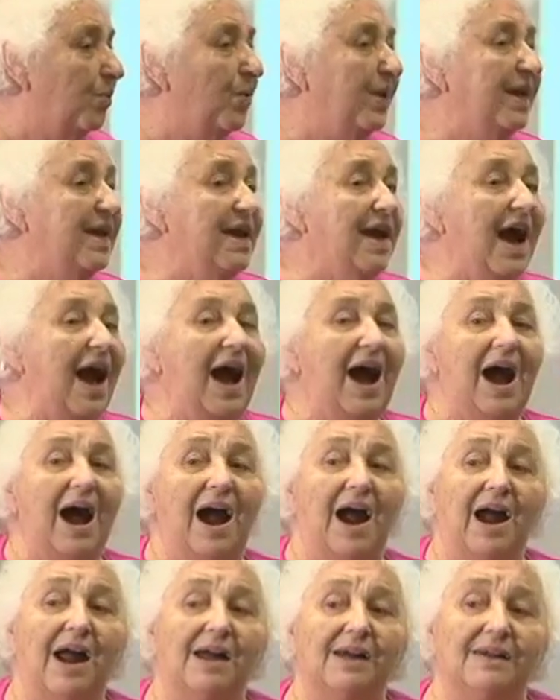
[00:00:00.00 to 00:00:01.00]
We
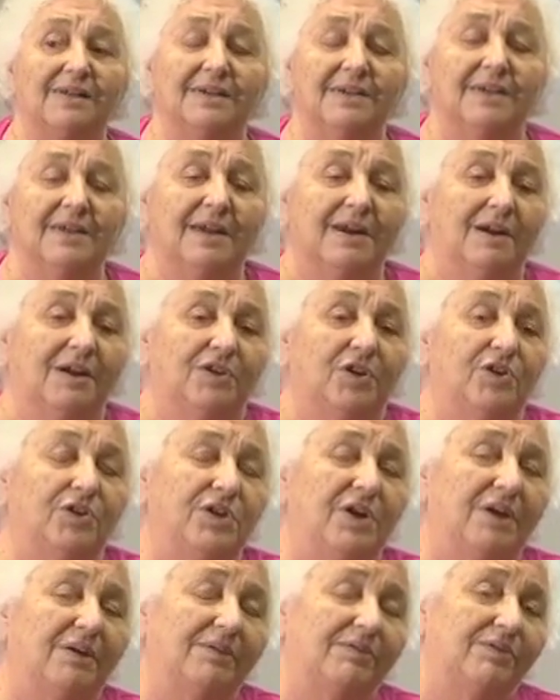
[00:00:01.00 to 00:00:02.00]
are,
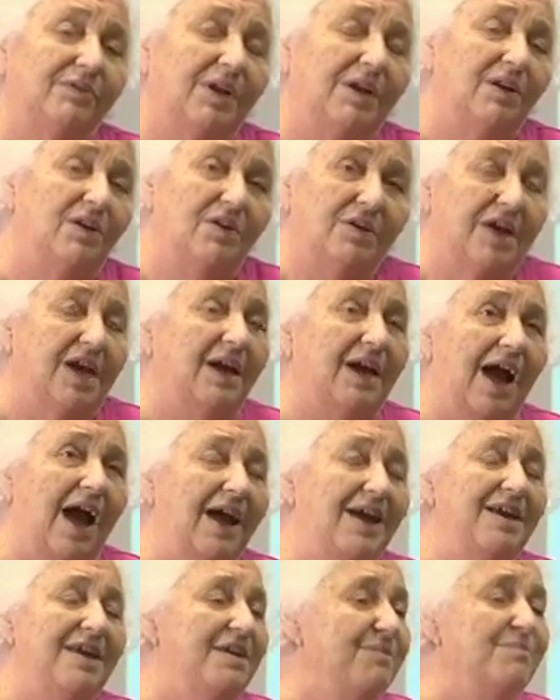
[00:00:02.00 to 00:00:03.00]
look,
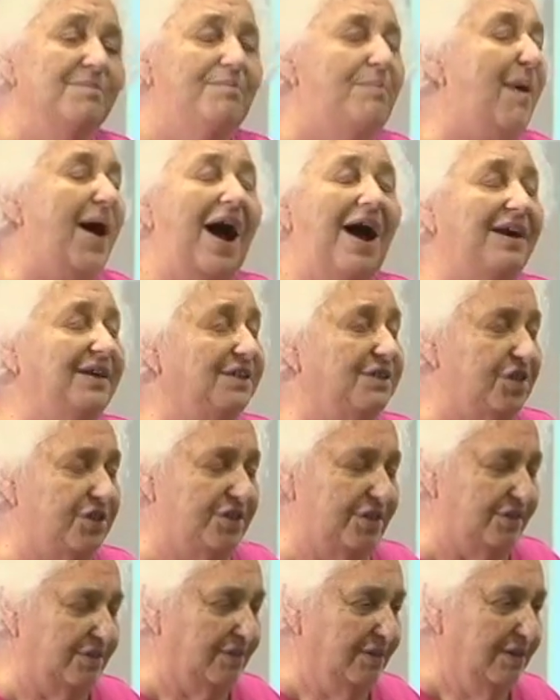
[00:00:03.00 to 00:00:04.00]
I
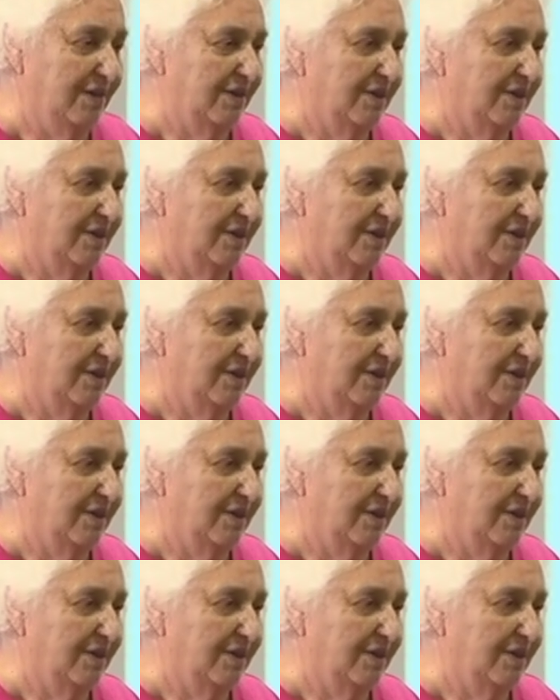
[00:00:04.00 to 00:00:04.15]
invite you